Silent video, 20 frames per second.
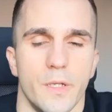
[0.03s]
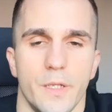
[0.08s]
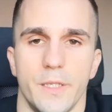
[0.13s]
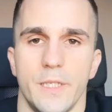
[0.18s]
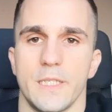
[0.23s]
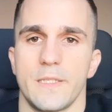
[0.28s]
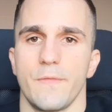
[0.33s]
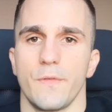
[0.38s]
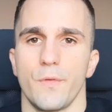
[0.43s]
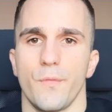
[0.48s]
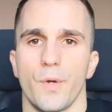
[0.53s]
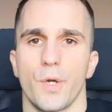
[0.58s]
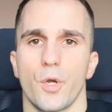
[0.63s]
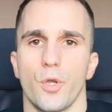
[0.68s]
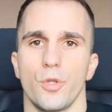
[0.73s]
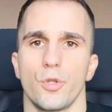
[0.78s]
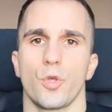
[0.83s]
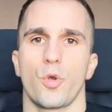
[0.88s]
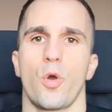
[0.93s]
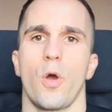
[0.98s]
This video we're
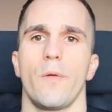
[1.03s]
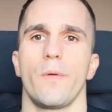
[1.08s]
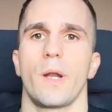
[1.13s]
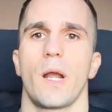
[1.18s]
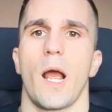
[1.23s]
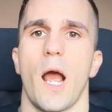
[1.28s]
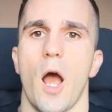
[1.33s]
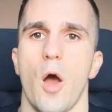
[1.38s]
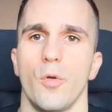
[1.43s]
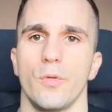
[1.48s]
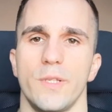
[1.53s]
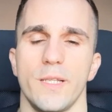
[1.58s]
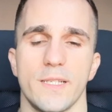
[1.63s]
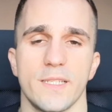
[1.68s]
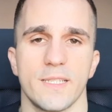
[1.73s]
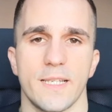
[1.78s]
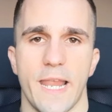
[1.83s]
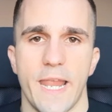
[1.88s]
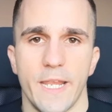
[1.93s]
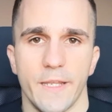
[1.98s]
going to cover how
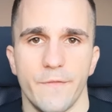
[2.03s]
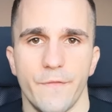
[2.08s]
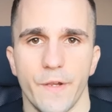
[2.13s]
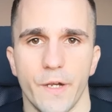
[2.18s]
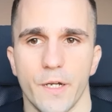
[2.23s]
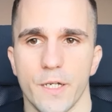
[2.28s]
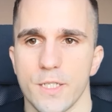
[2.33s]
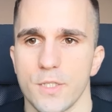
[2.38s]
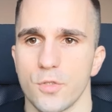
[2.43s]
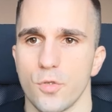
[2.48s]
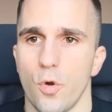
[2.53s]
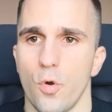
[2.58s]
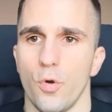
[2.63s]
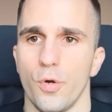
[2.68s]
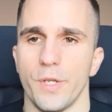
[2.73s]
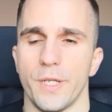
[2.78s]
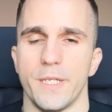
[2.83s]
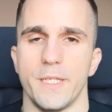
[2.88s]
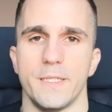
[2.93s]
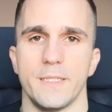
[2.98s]
this 8-figure
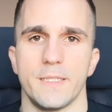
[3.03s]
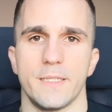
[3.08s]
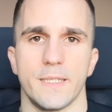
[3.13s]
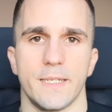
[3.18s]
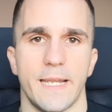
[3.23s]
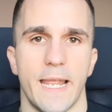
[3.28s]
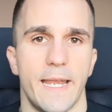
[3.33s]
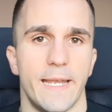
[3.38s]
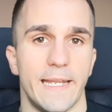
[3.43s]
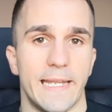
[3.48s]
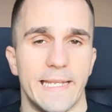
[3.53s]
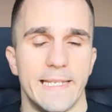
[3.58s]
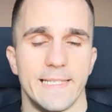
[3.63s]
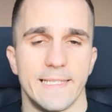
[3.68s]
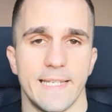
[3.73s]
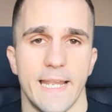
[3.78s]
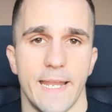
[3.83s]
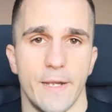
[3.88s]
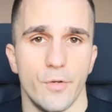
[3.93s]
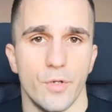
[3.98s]
store is getting
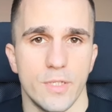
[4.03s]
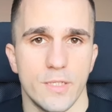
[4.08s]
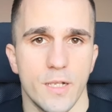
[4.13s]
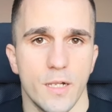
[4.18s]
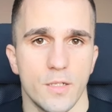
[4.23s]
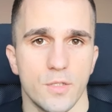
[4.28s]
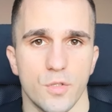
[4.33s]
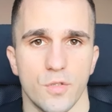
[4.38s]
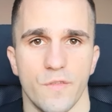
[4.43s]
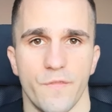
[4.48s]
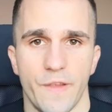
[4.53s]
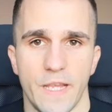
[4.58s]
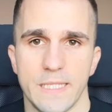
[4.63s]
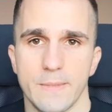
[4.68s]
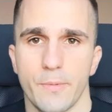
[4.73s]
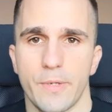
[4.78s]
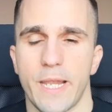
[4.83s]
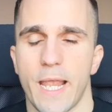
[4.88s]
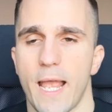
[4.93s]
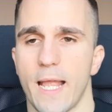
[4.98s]
insane results on
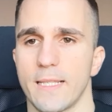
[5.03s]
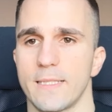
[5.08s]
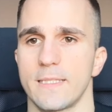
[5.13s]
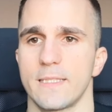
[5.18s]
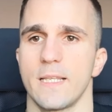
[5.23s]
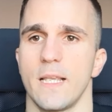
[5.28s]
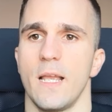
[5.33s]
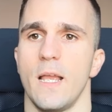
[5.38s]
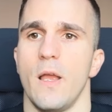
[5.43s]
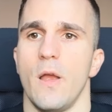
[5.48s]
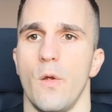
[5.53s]
Facebook ads.